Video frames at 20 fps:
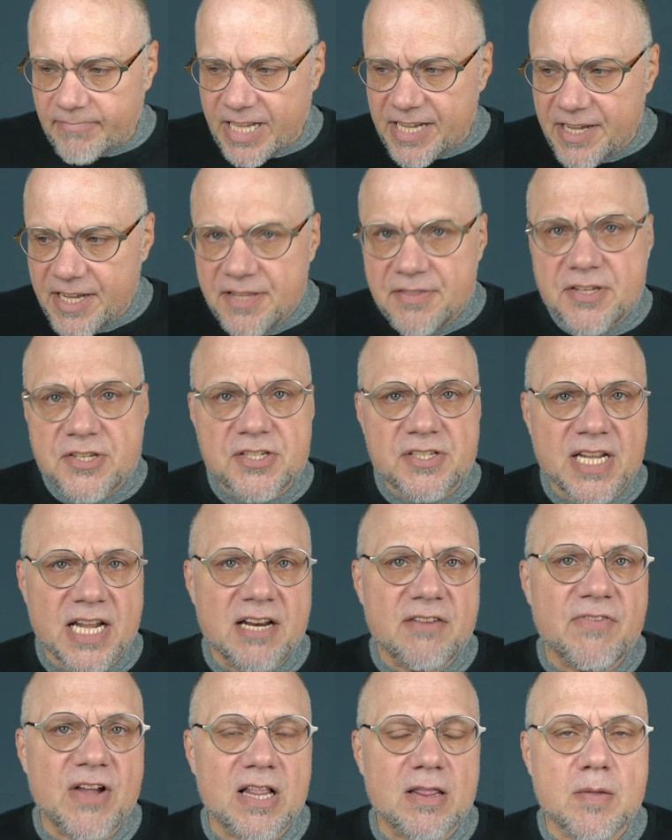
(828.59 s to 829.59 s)
in the state
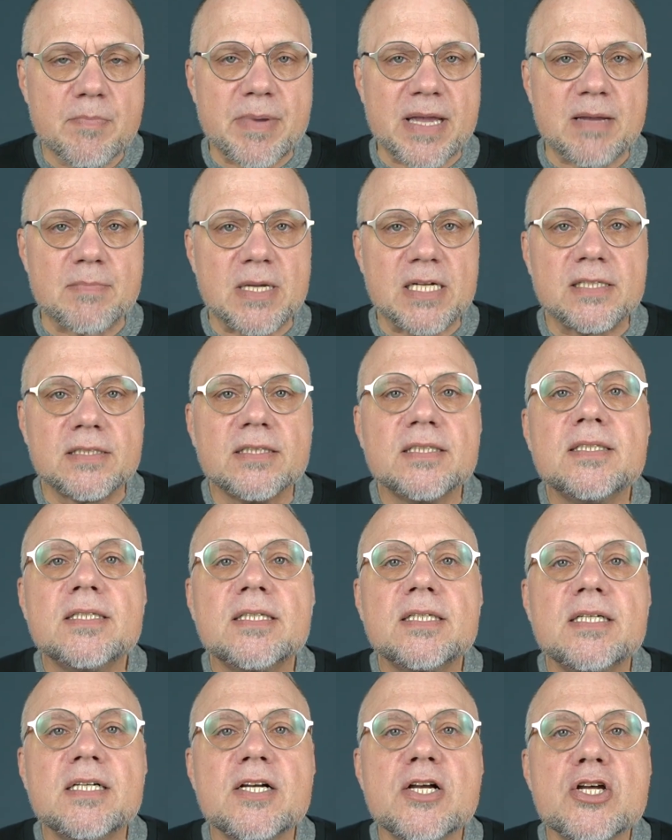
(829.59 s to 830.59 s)
of Alabama,
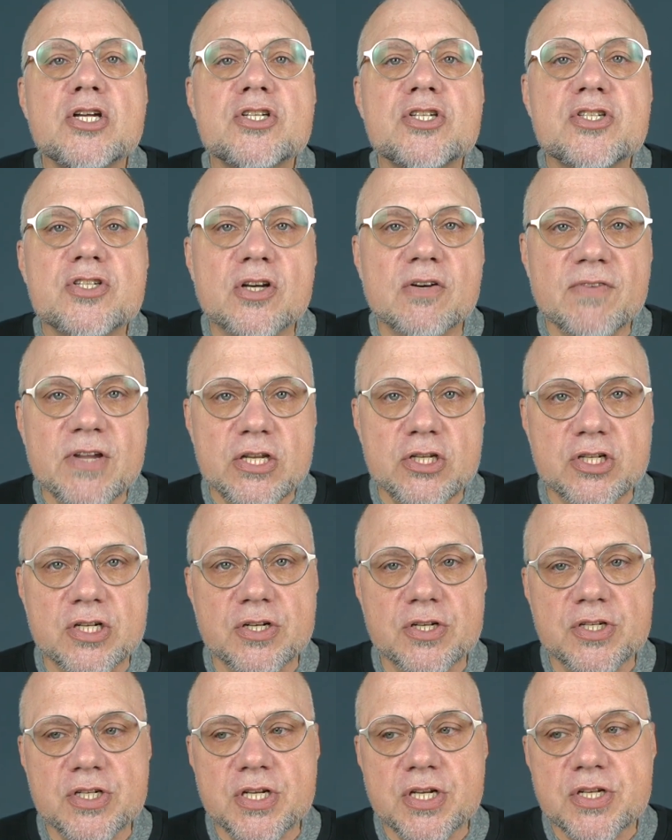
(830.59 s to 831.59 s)
serving
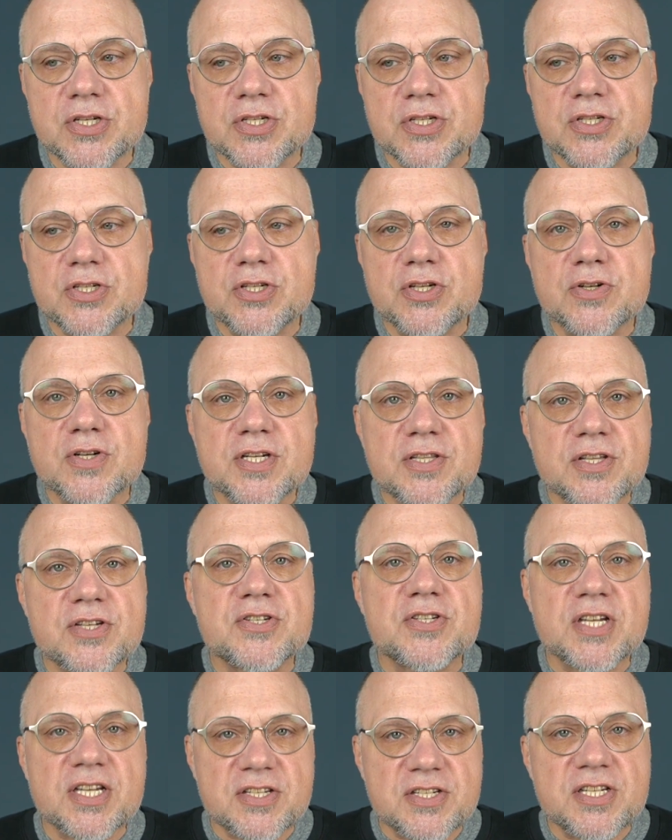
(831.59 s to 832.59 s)
churches during the
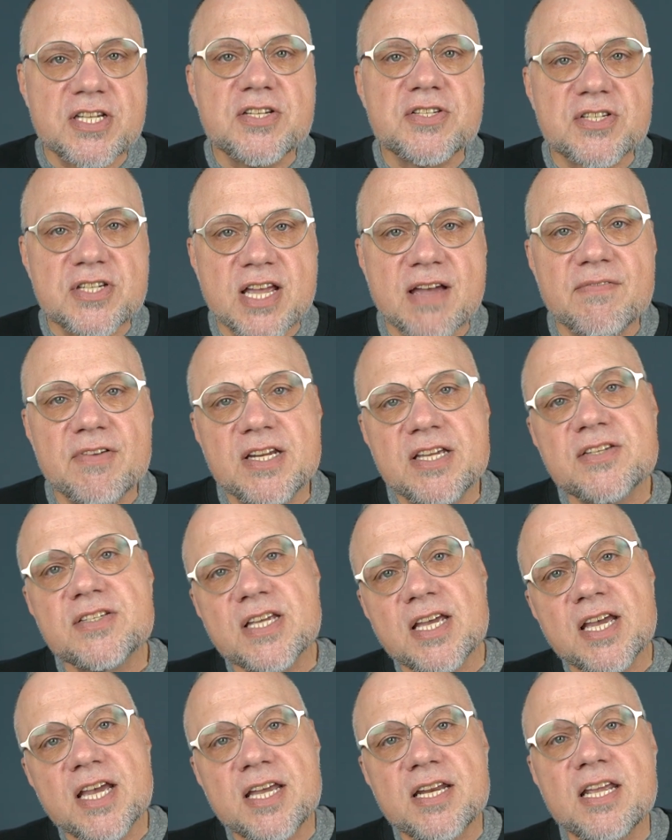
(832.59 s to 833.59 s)
60s, 70s,
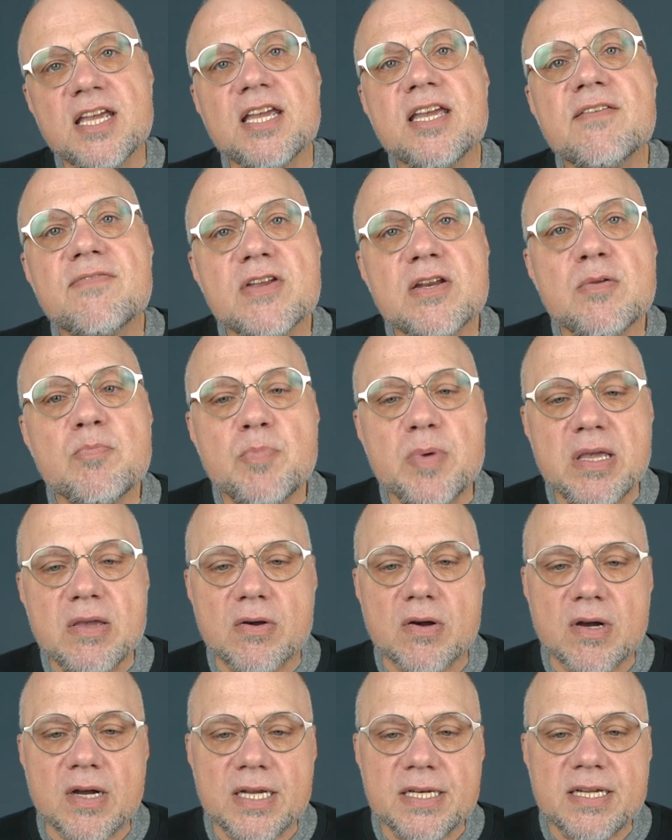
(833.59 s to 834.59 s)
and even
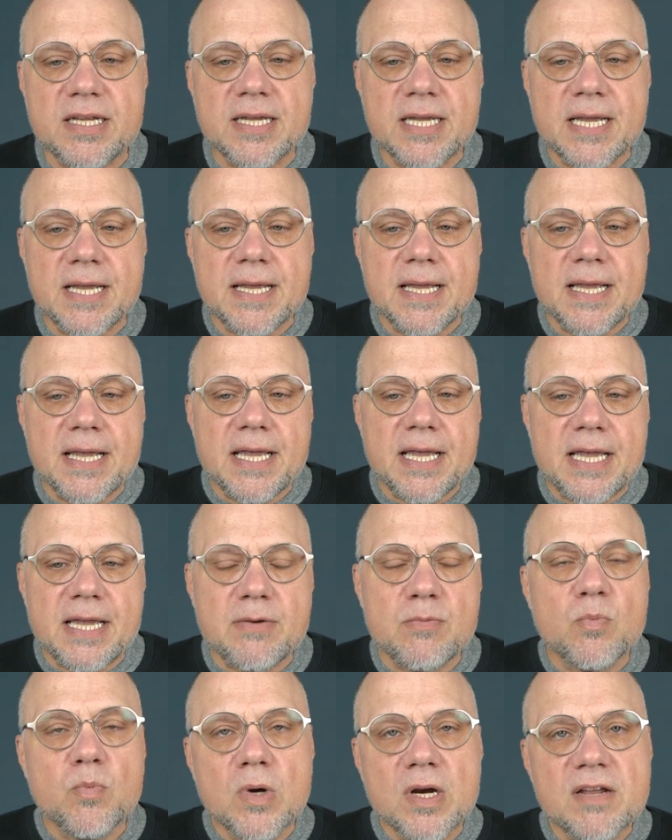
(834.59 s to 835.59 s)
beyond.
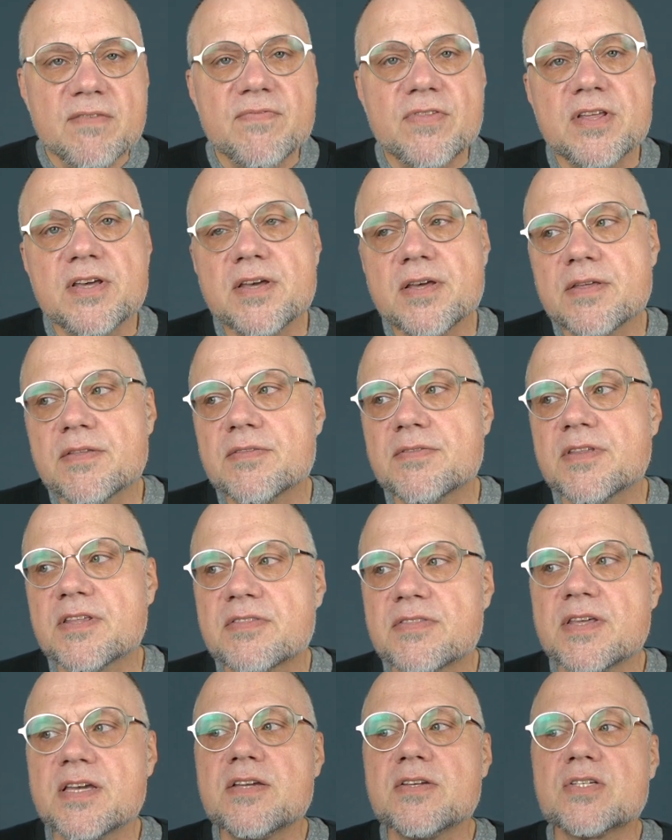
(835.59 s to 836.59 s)
And one of the
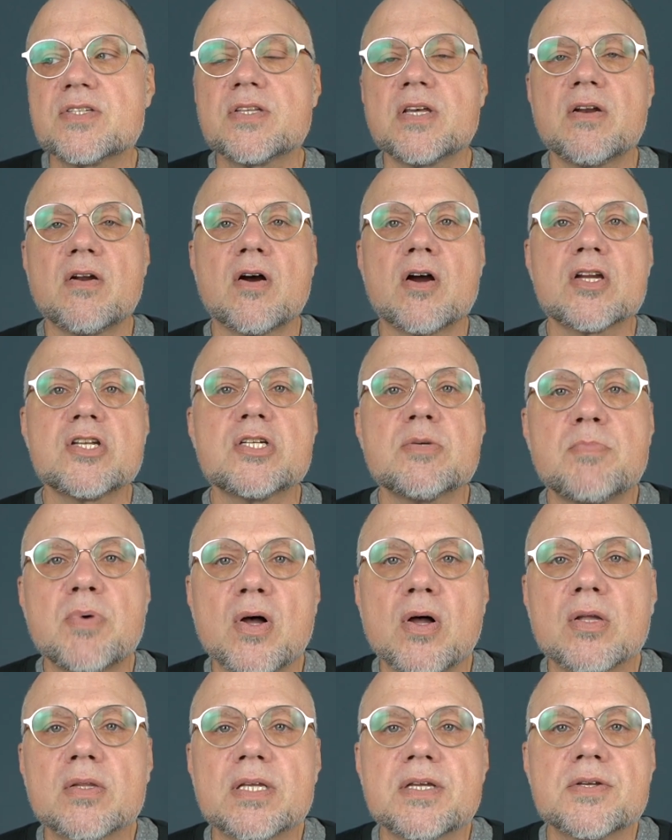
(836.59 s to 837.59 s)
things that
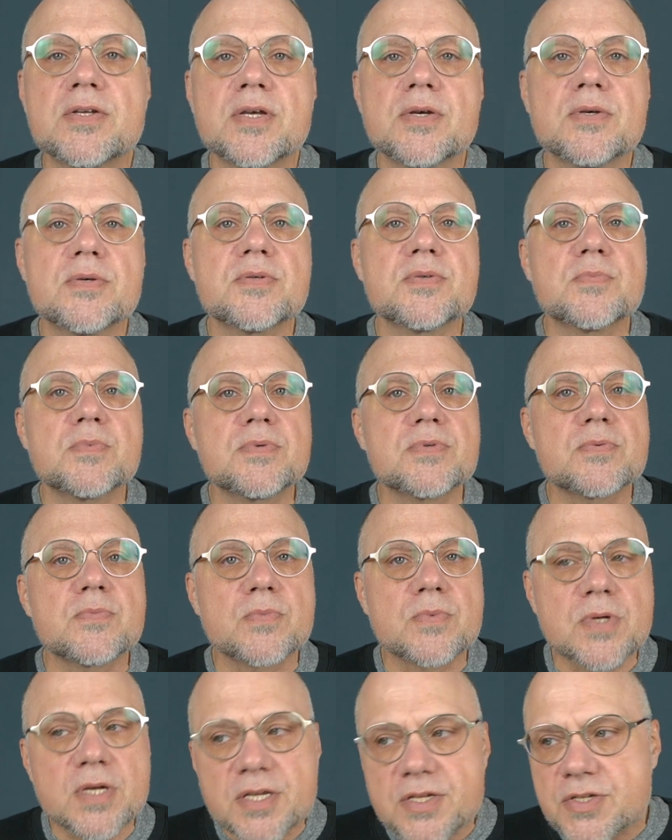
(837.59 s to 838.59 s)
Archibald
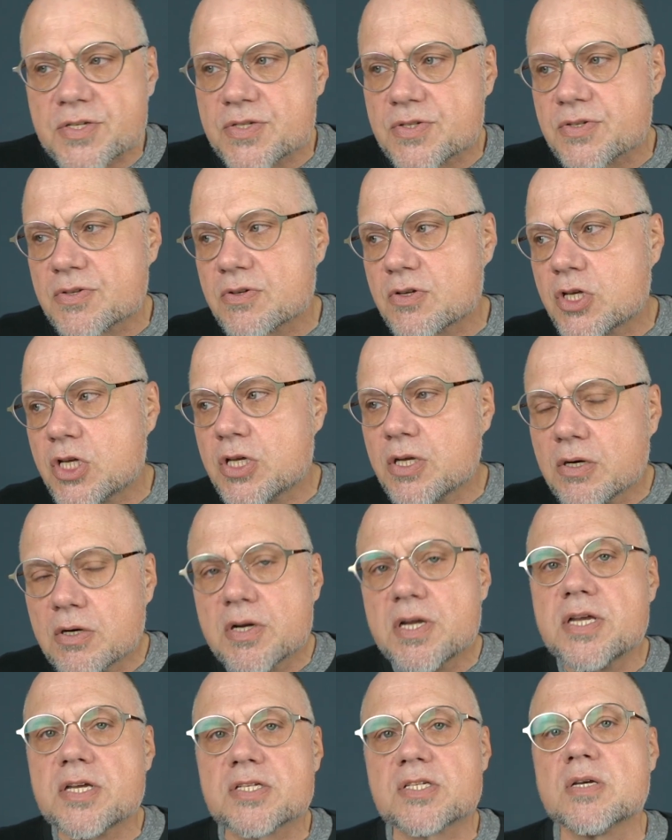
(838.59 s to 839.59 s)
was
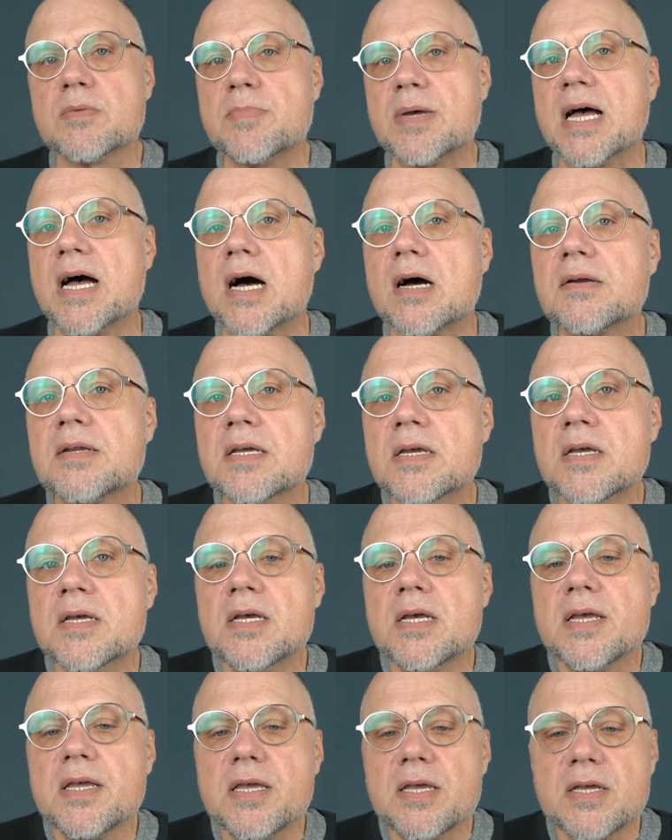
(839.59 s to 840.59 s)
curious about
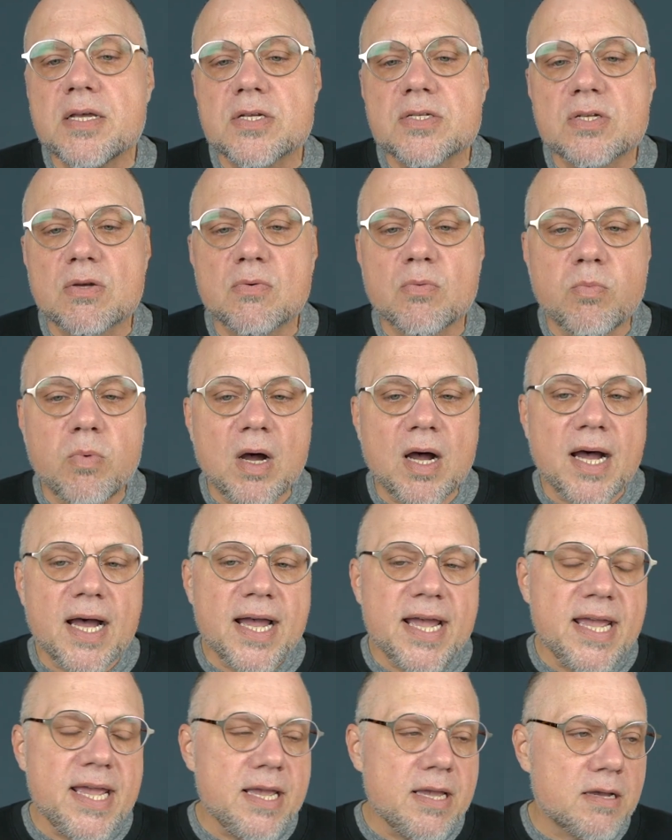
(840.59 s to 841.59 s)
is
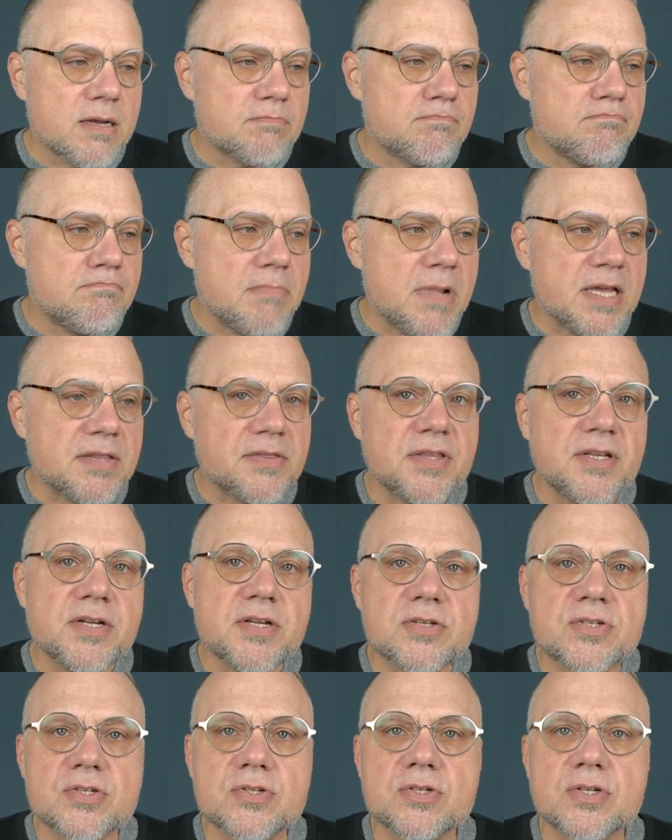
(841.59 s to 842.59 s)
why
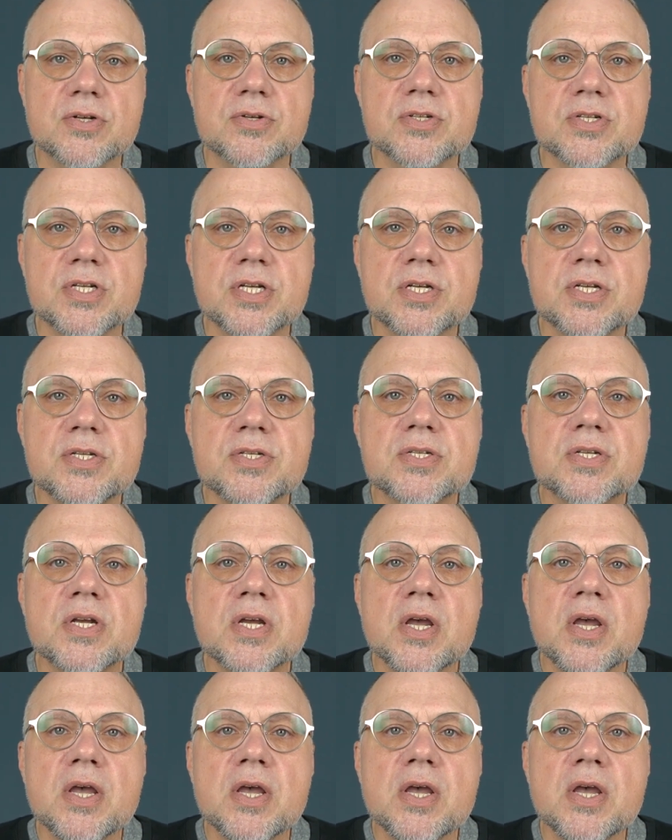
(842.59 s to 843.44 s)
Methodist churches